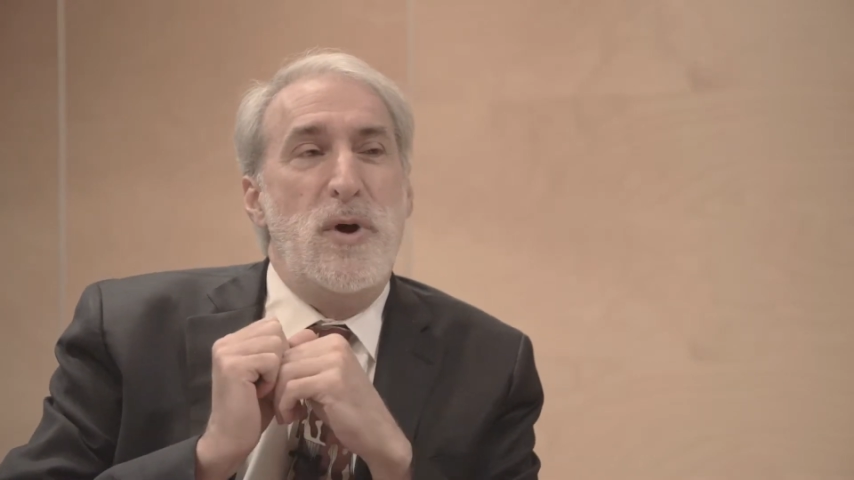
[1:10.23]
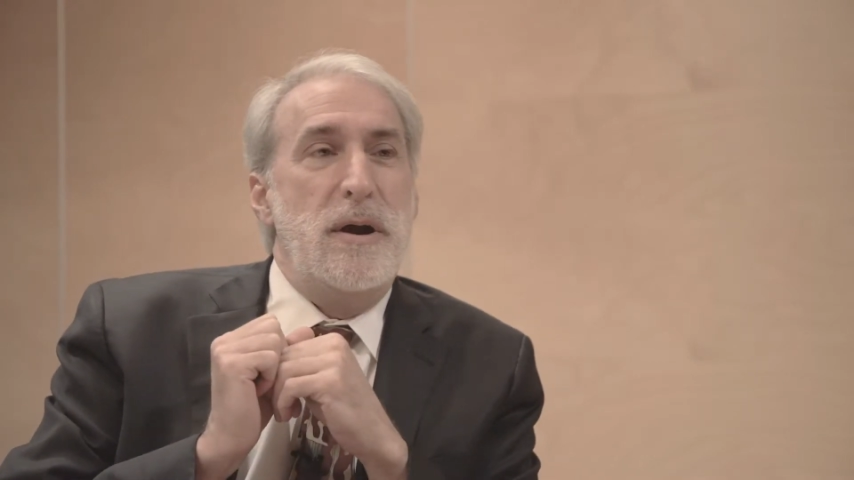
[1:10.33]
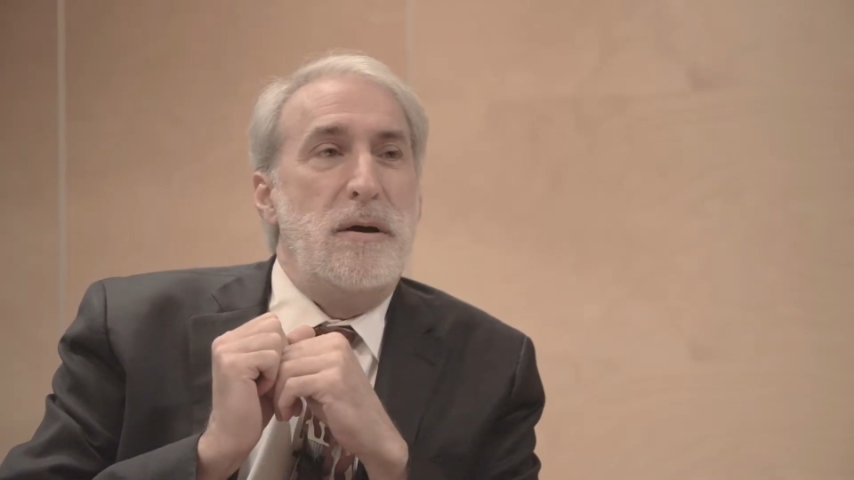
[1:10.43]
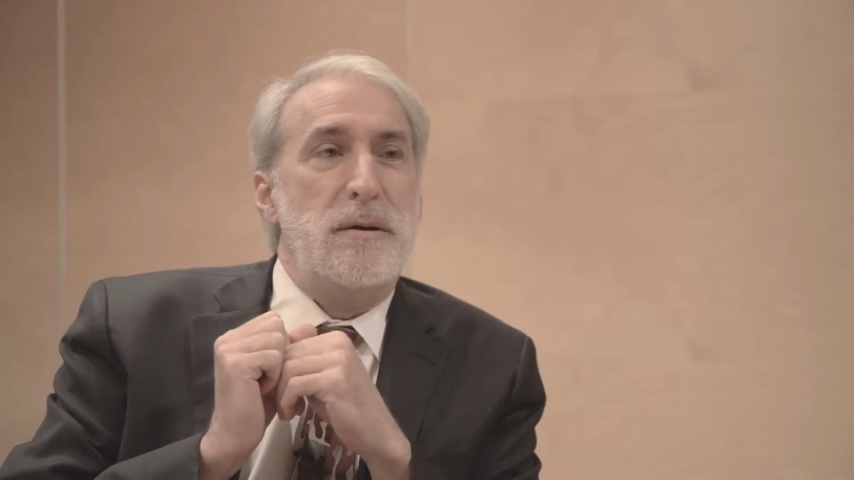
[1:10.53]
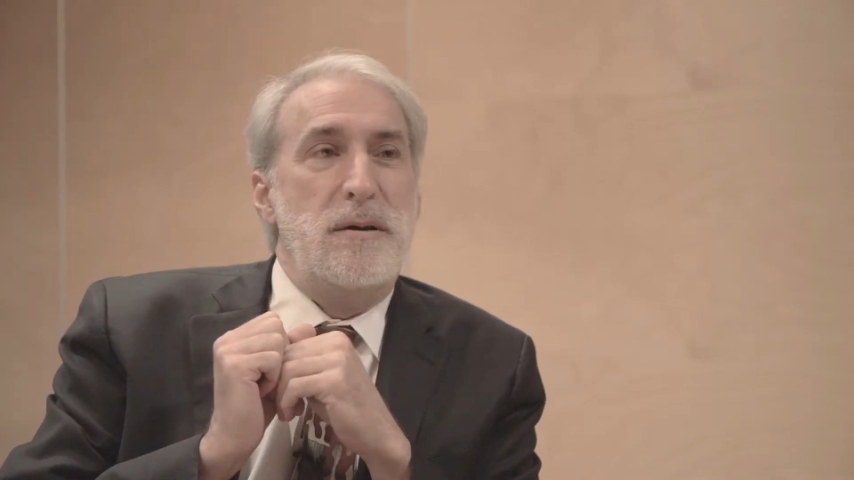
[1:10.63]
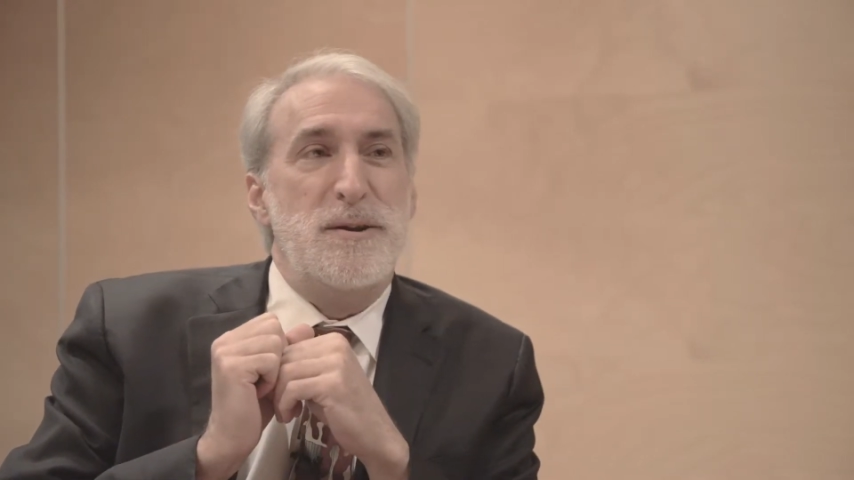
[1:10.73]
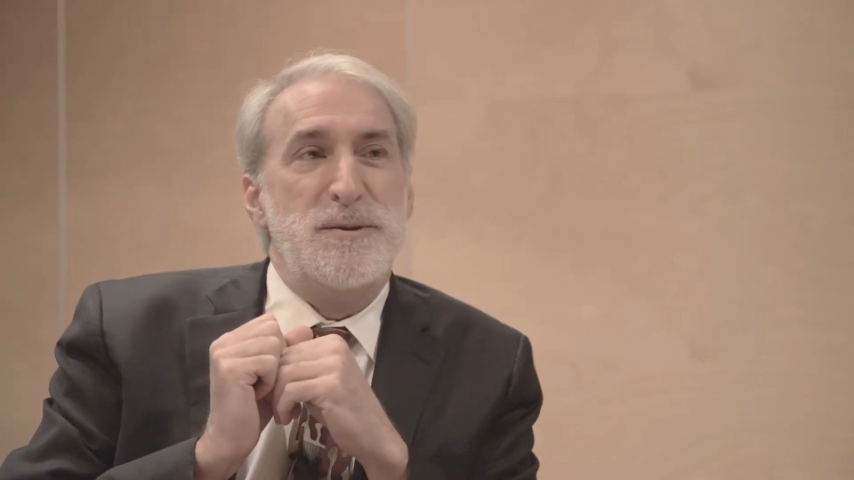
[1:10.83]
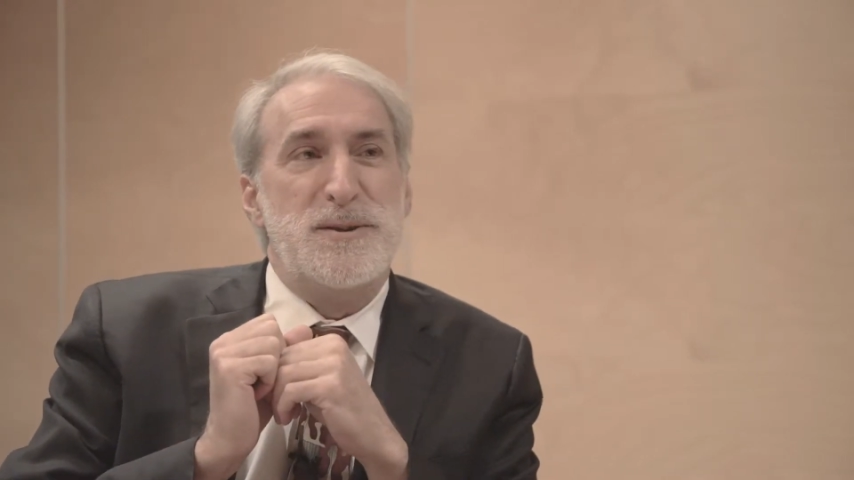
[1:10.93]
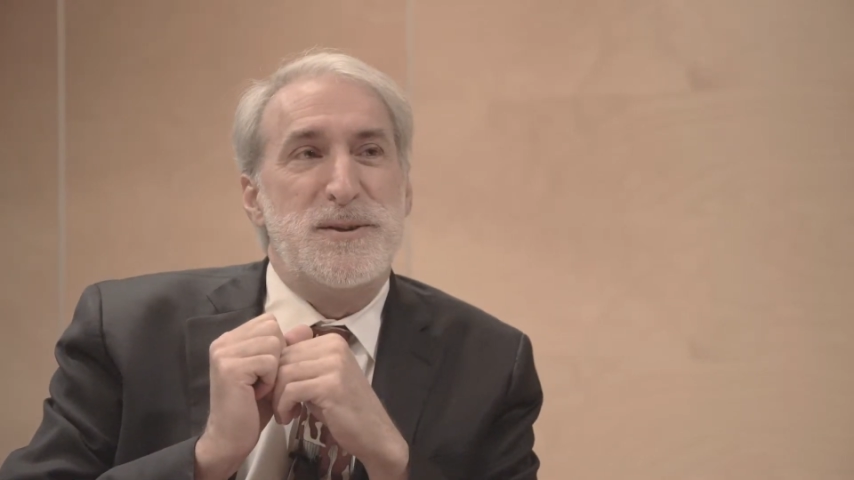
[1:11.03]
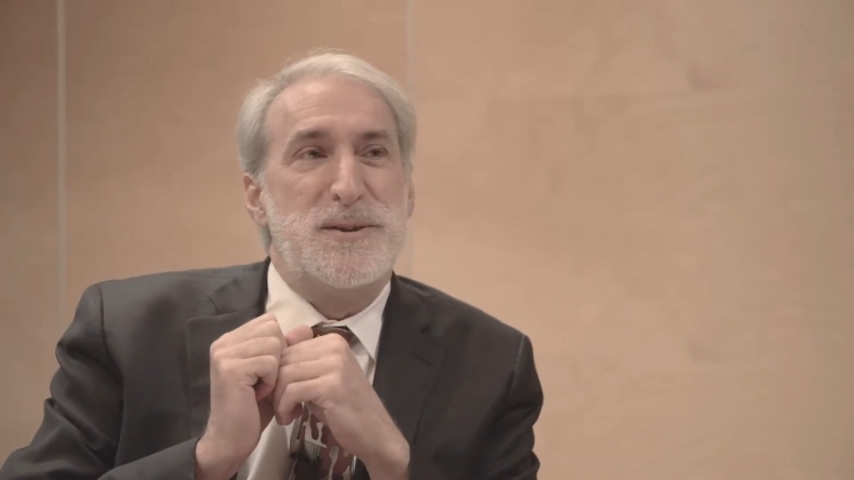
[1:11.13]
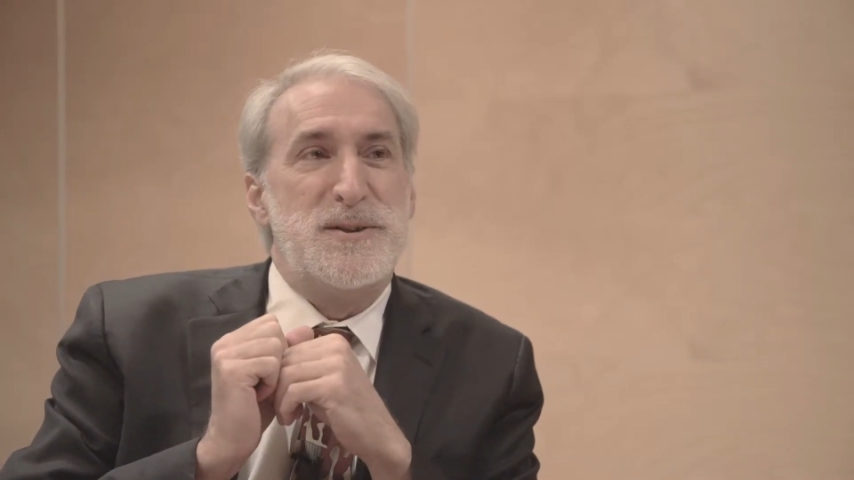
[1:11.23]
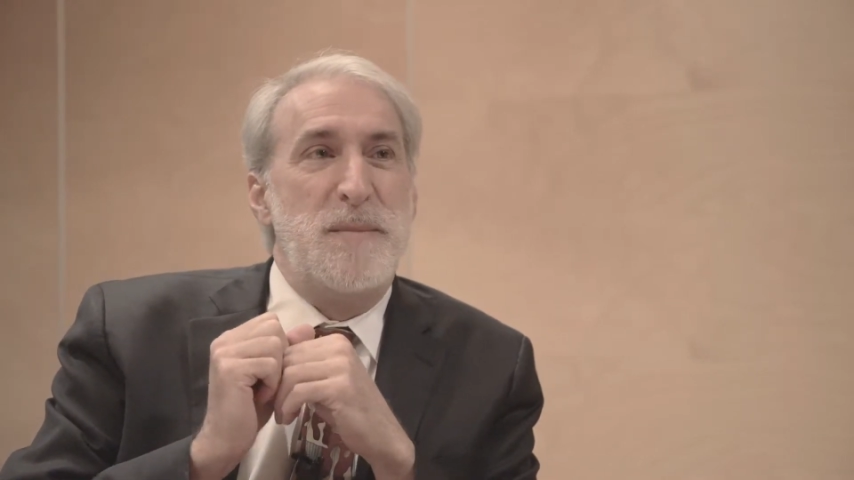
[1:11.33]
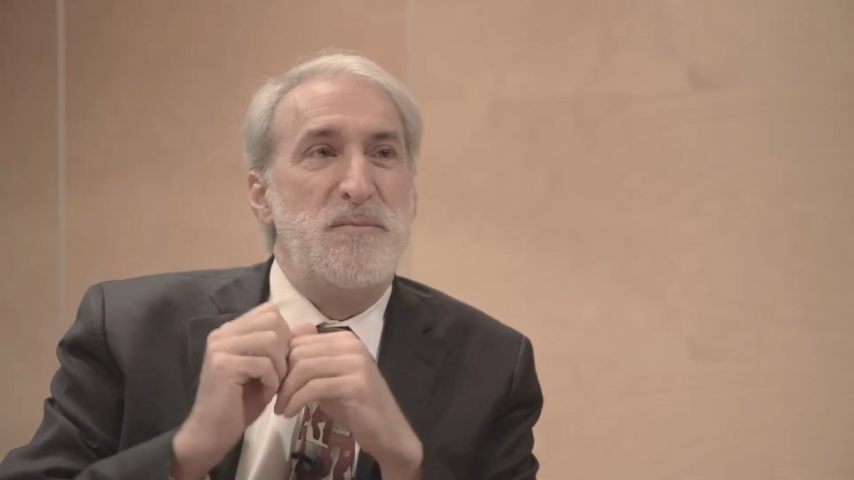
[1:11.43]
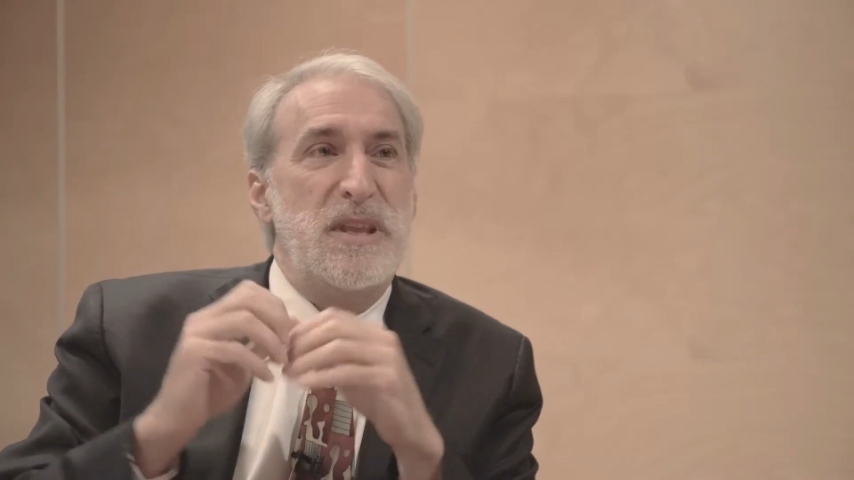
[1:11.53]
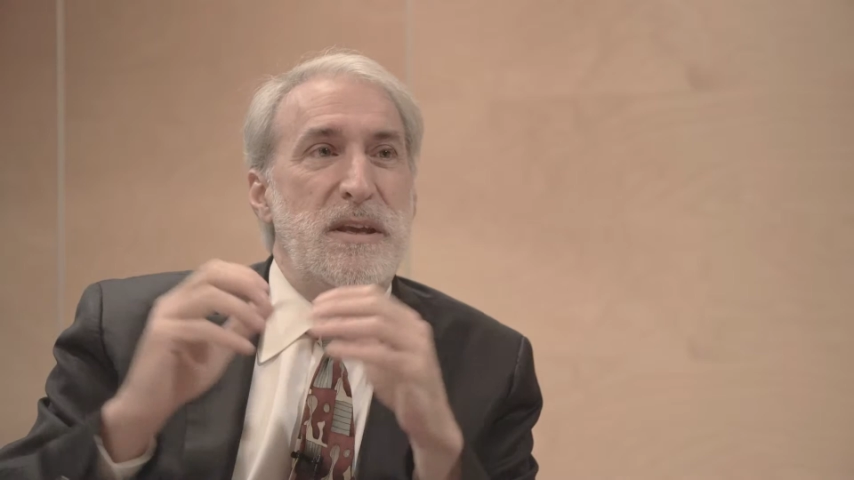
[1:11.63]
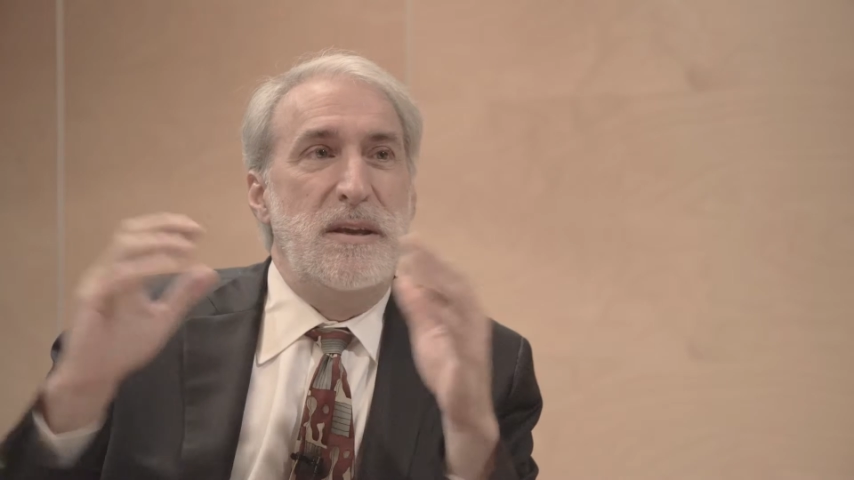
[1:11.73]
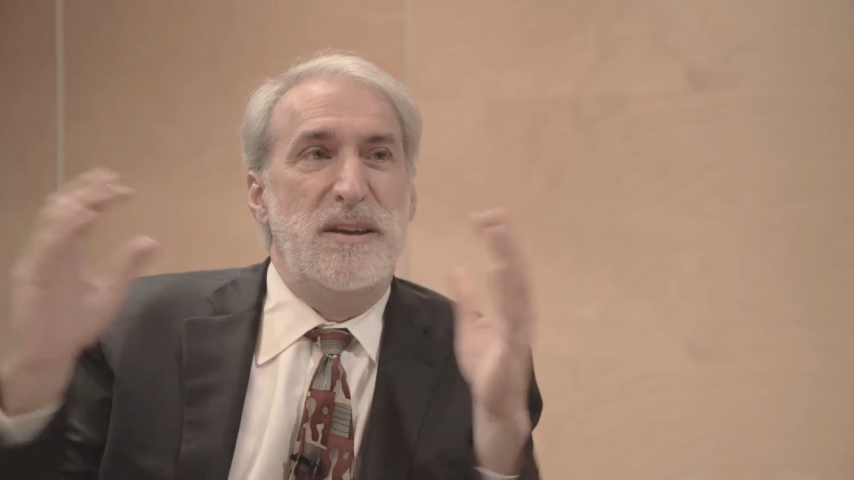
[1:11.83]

where does something